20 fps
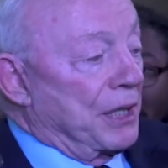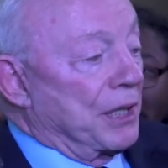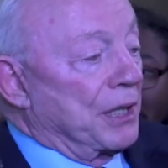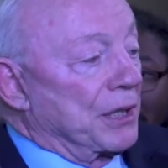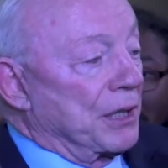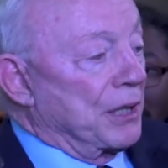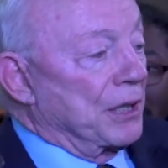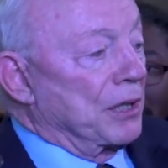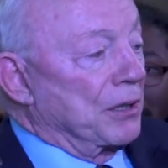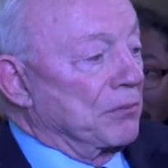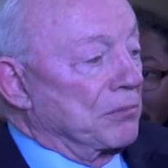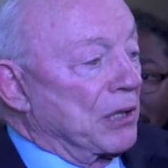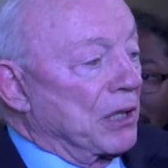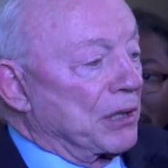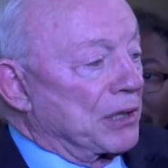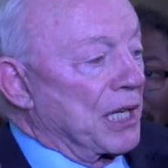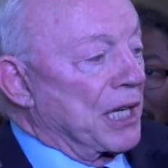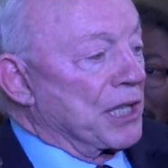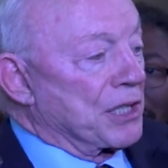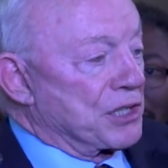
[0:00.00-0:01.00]
I
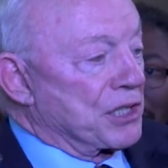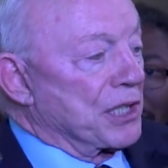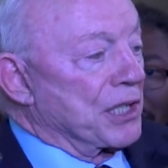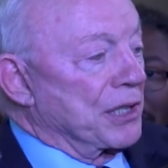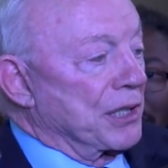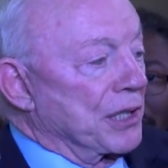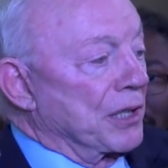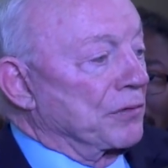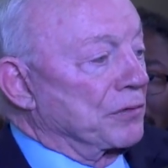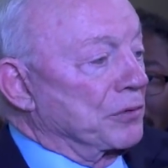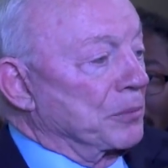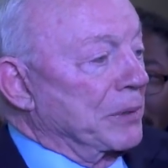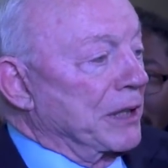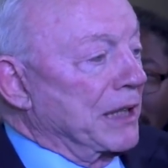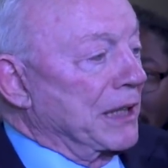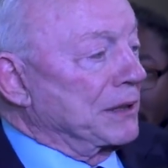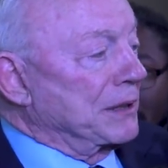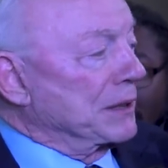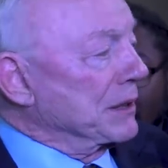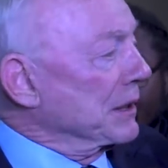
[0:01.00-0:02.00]
can't say enough
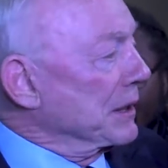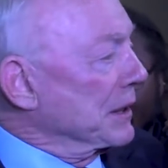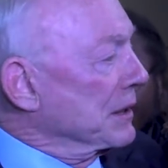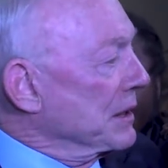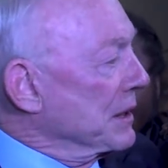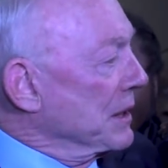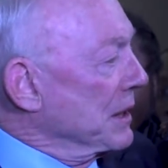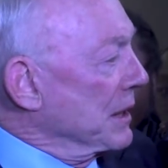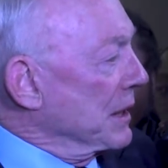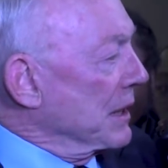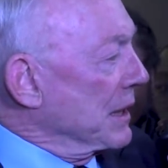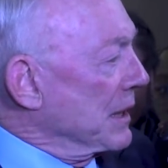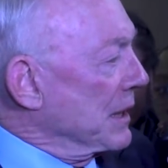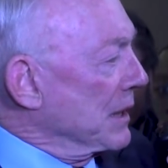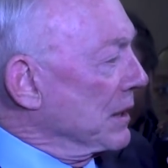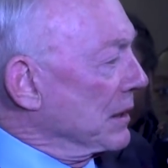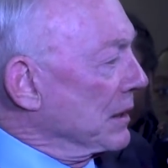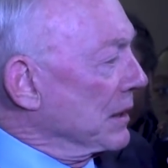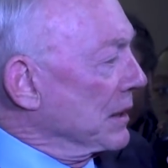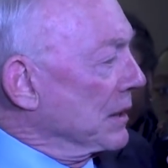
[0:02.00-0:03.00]
about
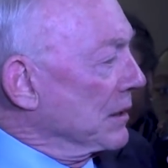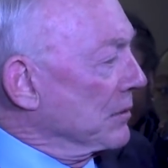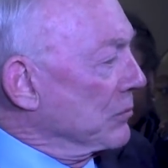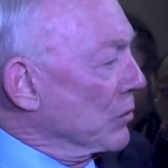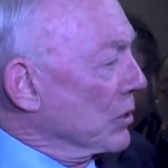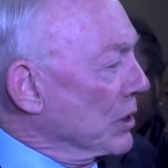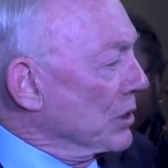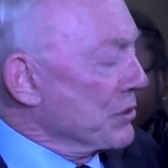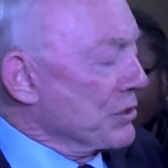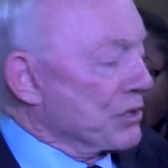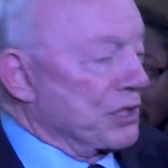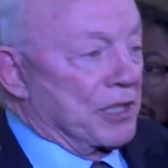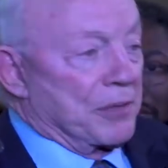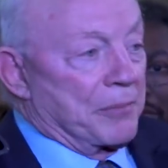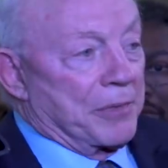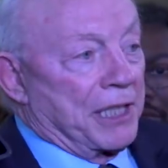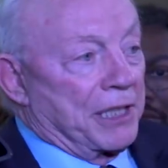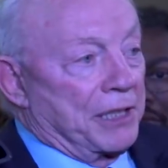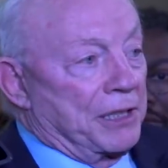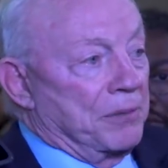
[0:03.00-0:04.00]
how well Zim
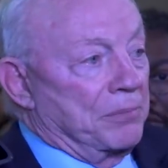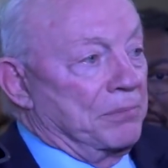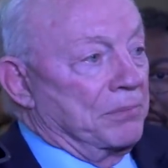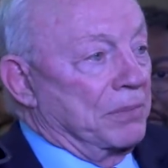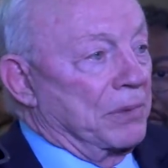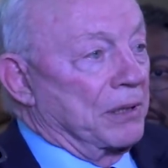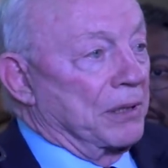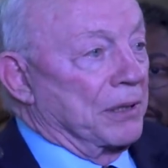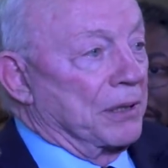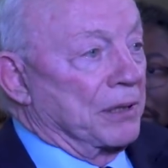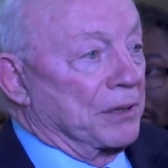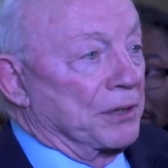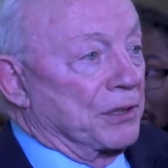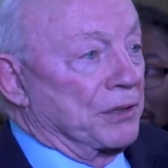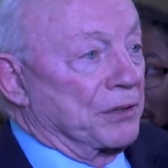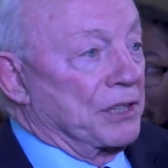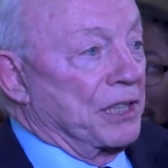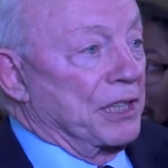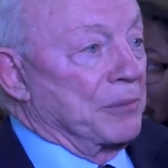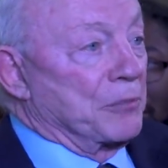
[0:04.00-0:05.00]
had their
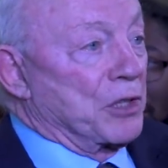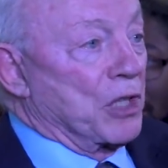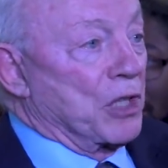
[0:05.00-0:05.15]
team